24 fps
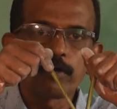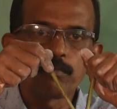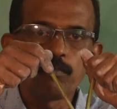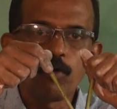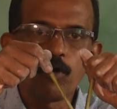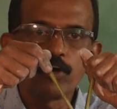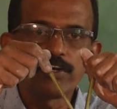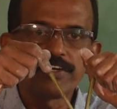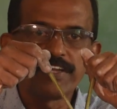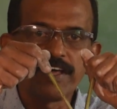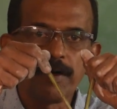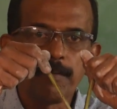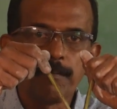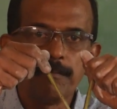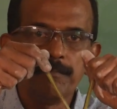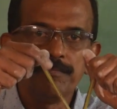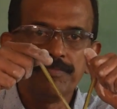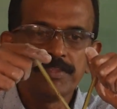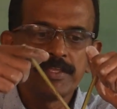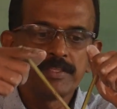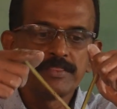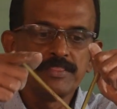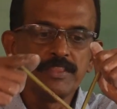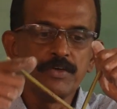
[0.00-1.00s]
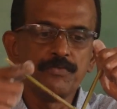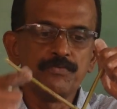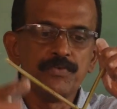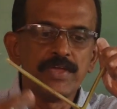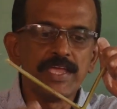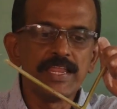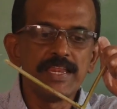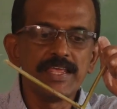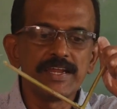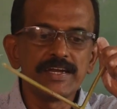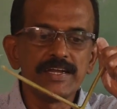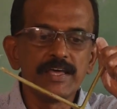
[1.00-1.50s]
bottom. The
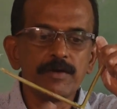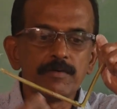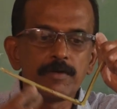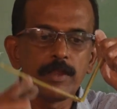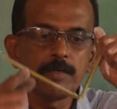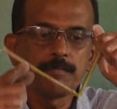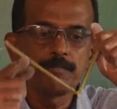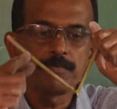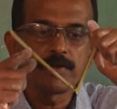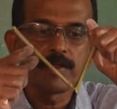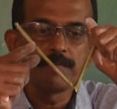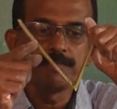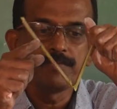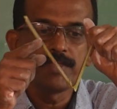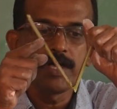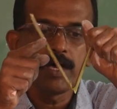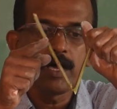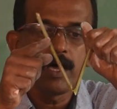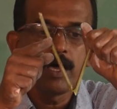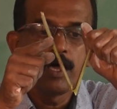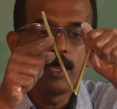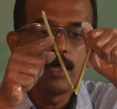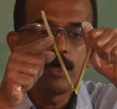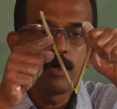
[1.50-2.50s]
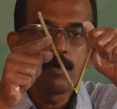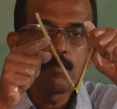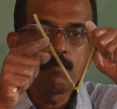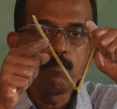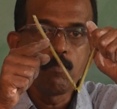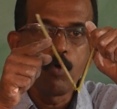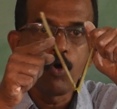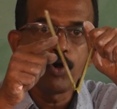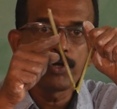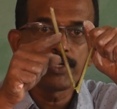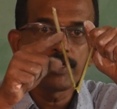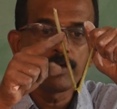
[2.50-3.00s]
failure developed from the
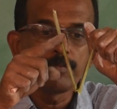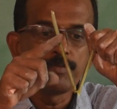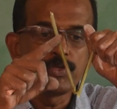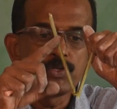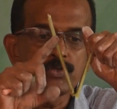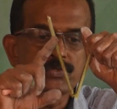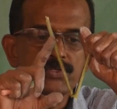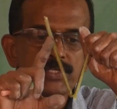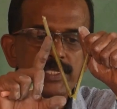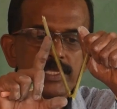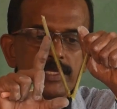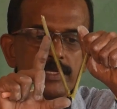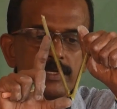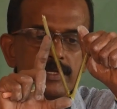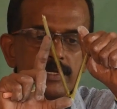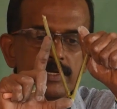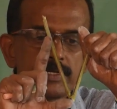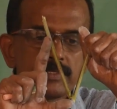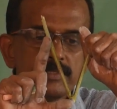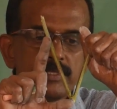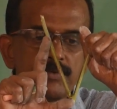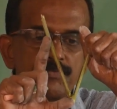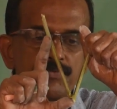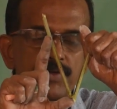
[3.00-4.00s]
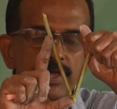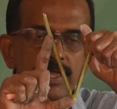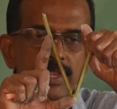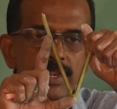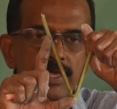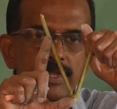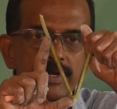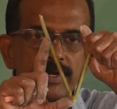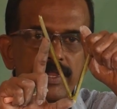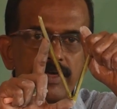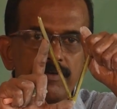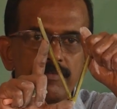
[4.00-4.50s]
bottom. You see the
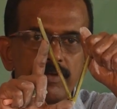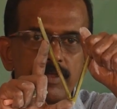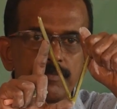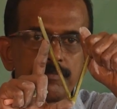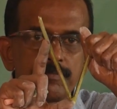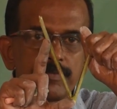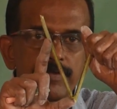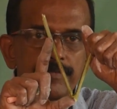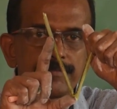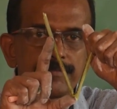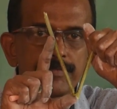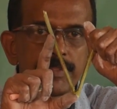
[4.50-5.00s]
failure developed from